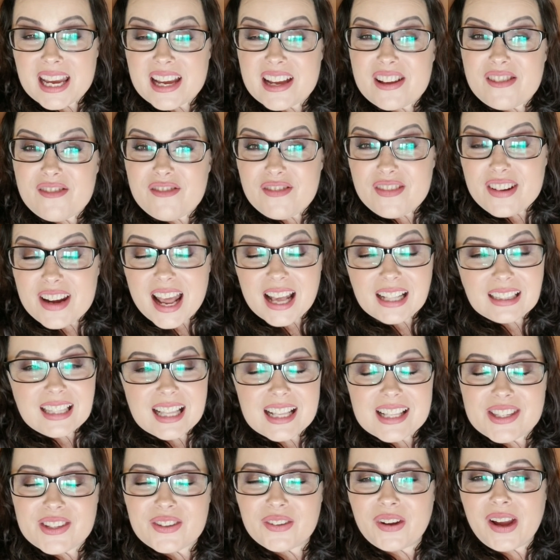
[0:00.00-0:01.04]
If not,
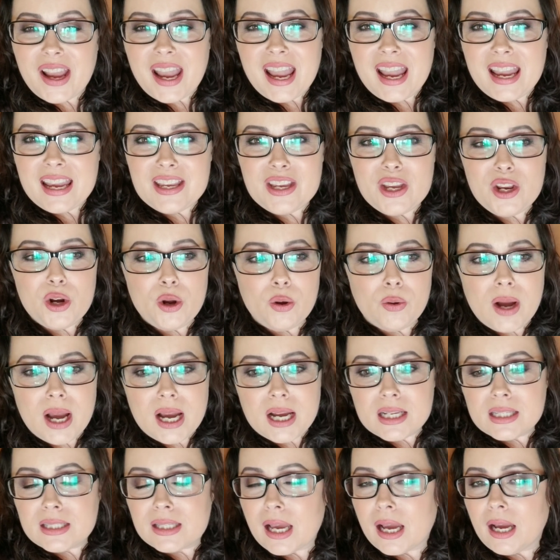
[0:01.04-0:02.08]
that's okay. You know, guys,